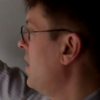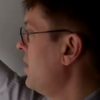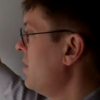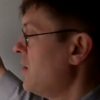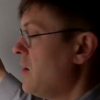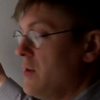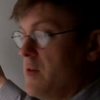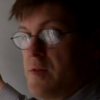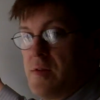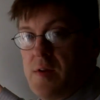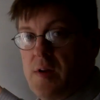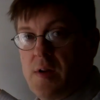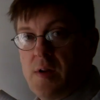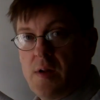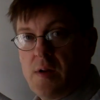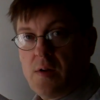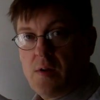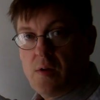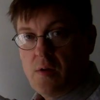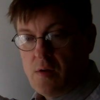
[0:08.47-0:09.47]
And you can see
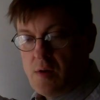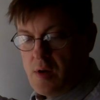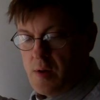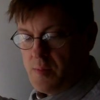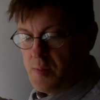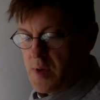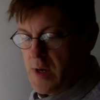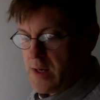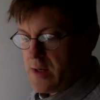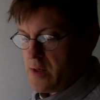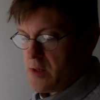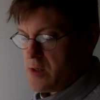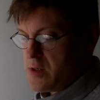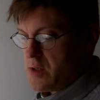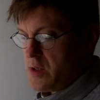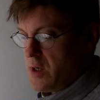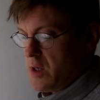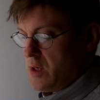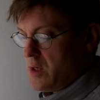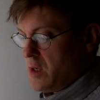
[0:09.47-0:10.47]
it in your uh, practice
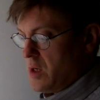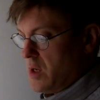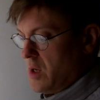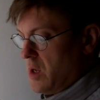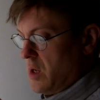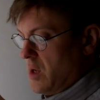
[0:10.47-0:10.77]
sheet.